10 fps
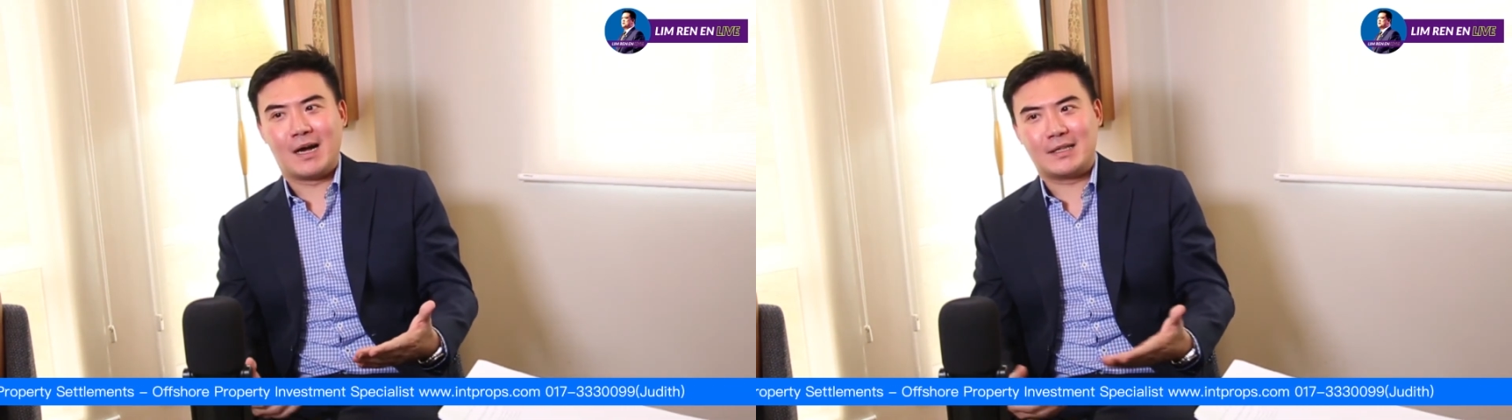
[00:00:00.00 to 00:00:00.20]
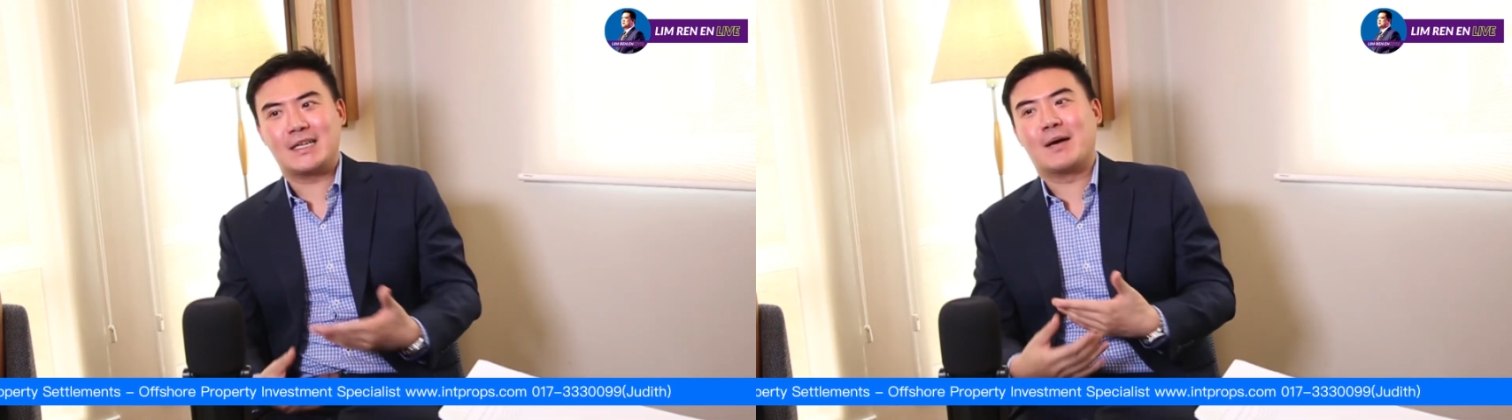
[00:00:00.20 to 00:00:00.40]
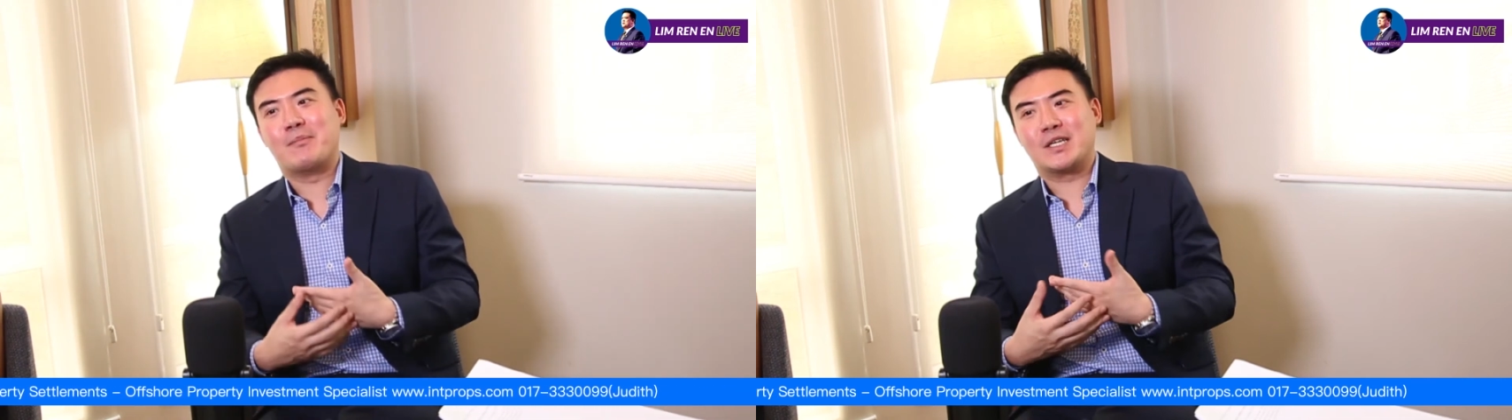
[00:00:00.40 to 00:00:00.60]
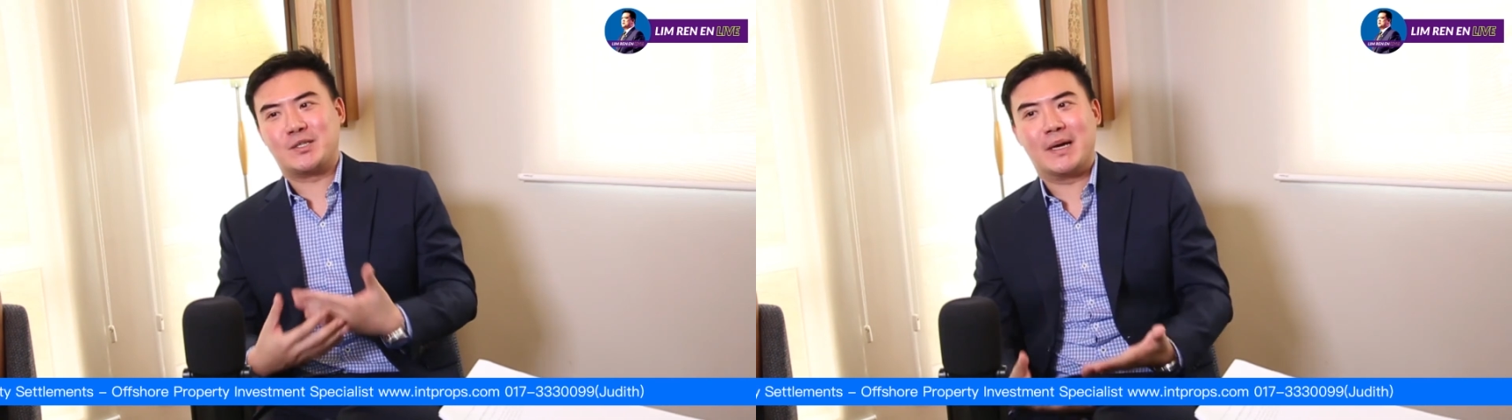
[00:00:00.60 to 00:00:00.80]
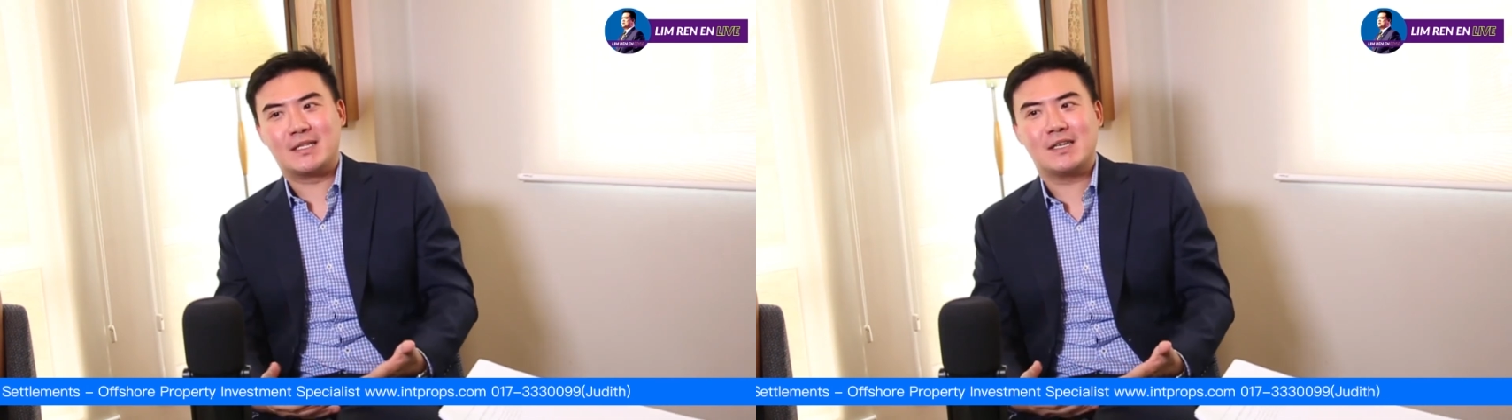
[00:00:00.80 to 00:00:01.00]
think I'm much
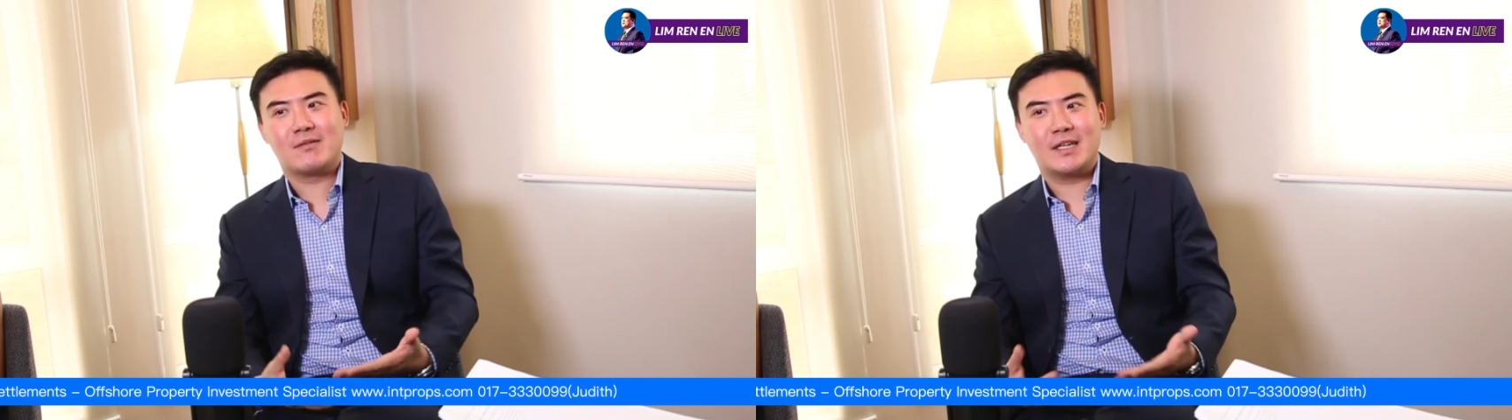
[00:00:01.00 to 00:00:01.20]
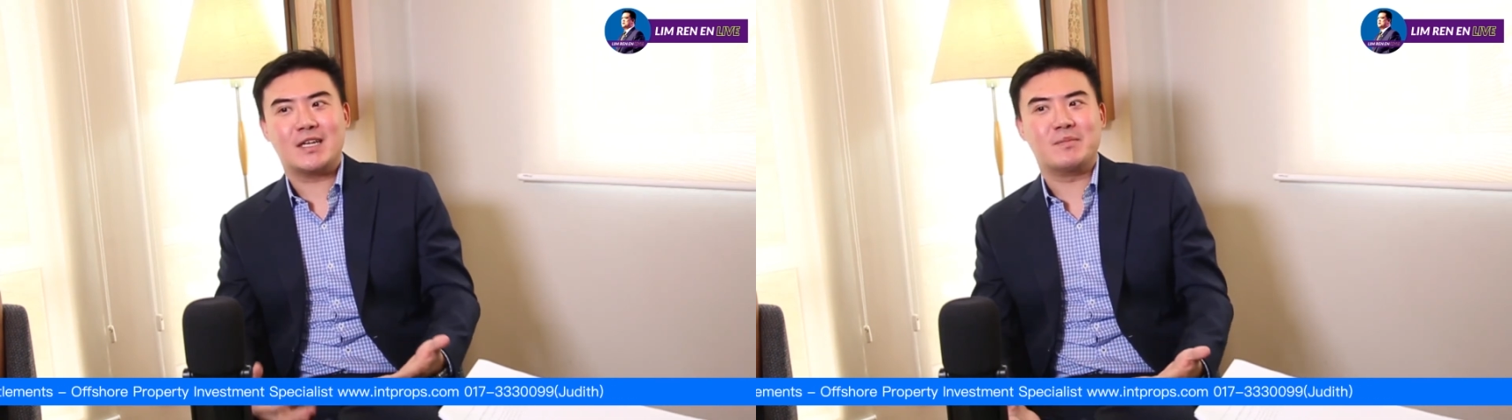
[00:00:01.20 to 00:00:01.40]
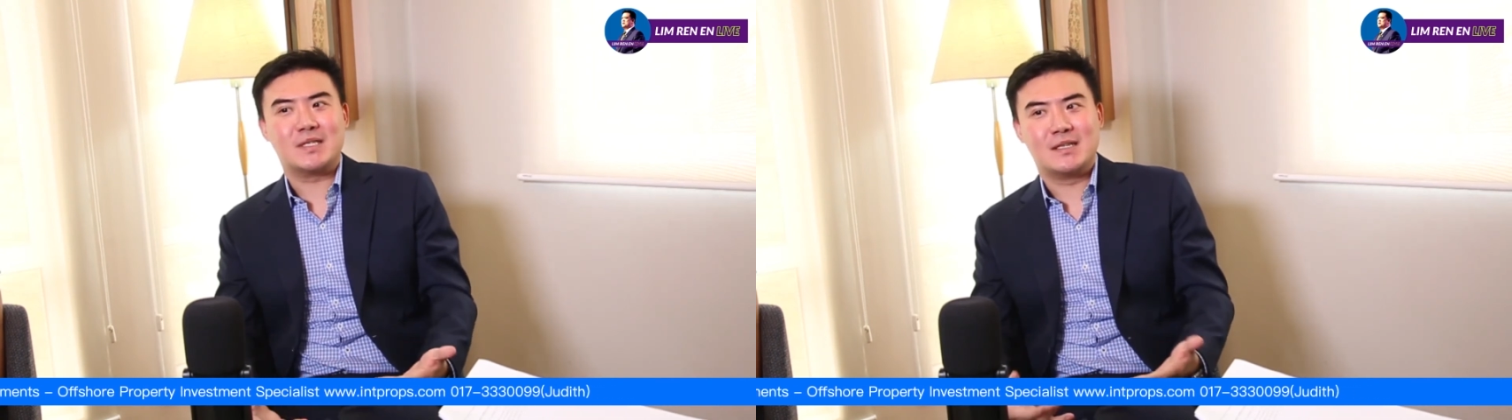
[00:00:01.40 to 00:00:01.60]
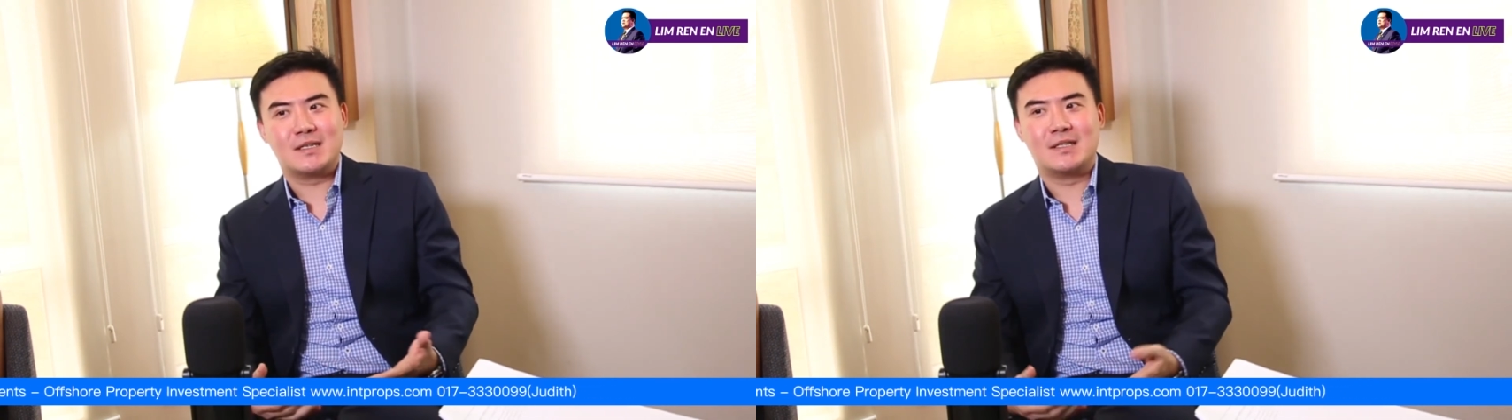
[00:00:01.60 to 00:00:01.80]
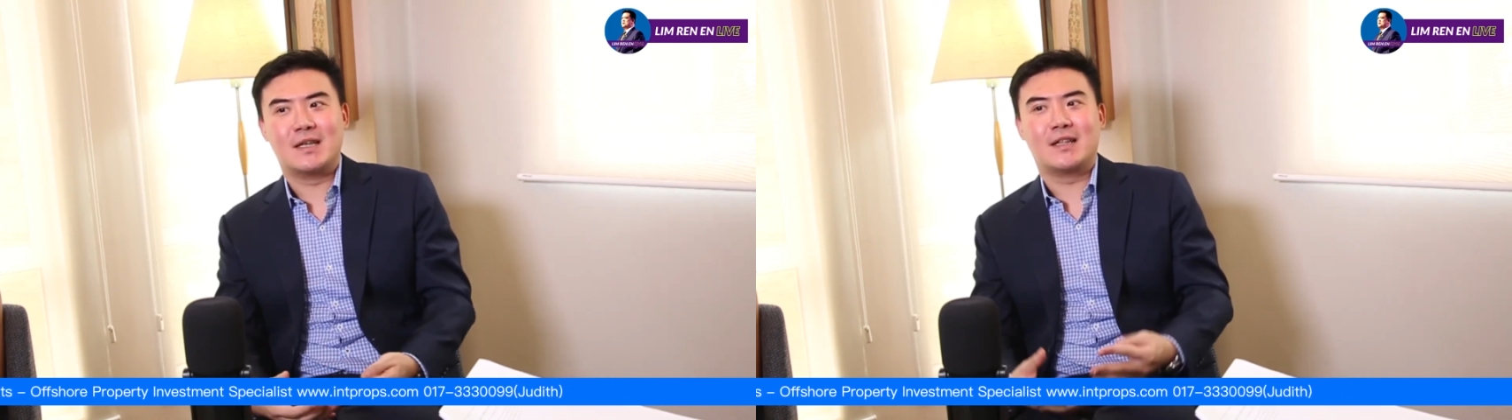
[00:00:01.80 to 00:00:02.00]
better running a business
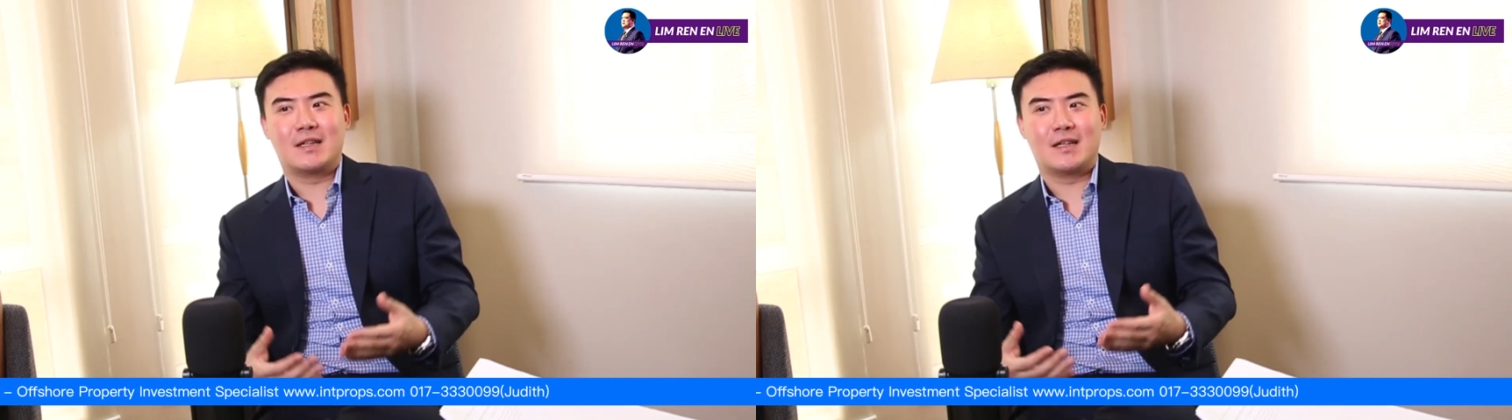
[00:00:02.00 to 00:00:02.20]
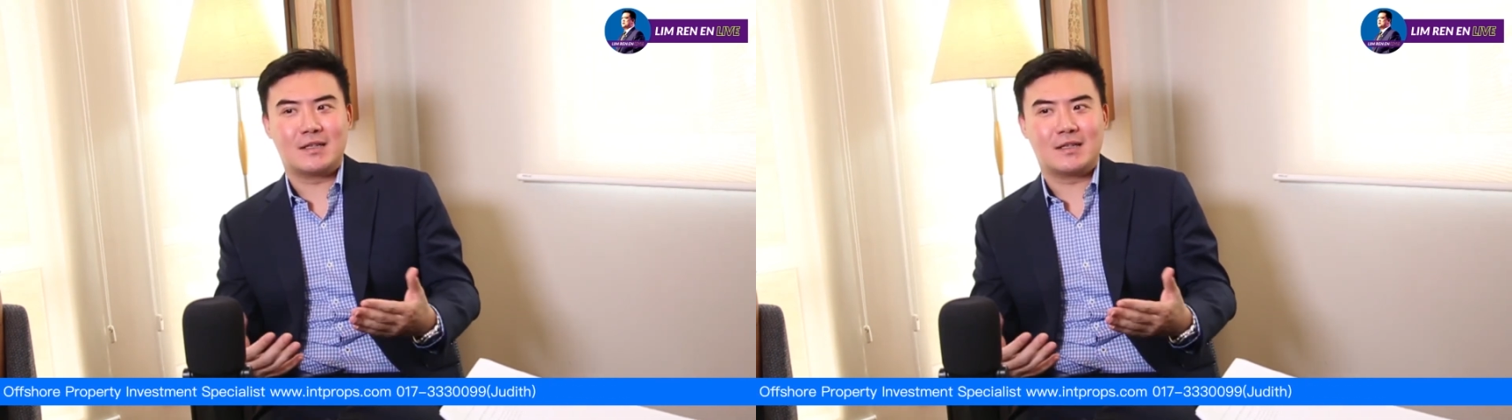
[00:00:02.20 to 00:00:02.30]
than